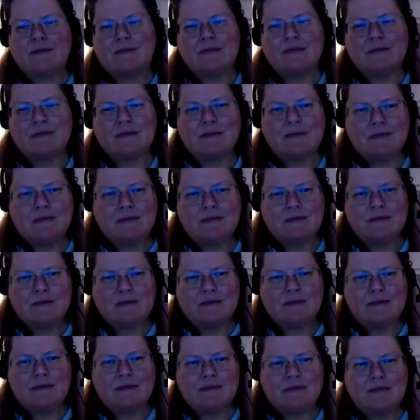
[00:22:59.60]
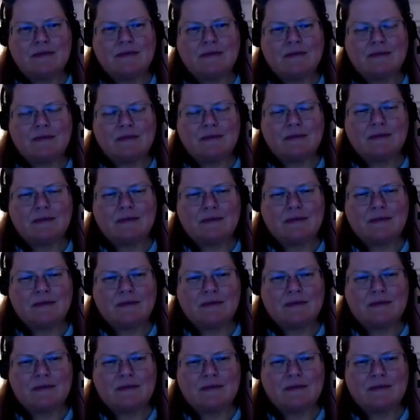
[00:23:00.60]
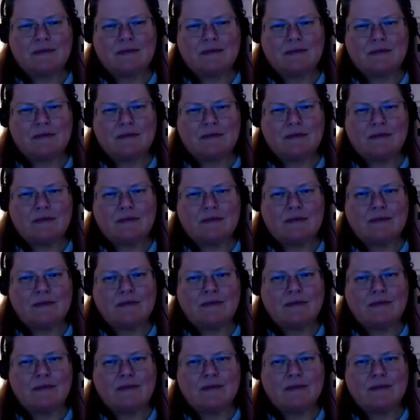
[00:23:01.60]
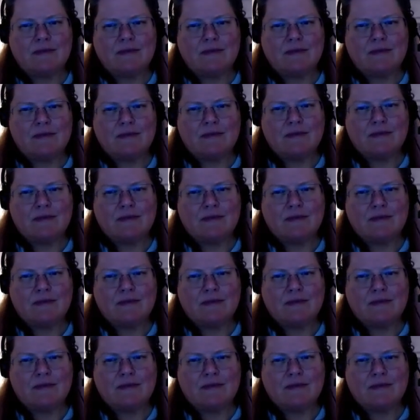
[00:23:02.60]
(silent)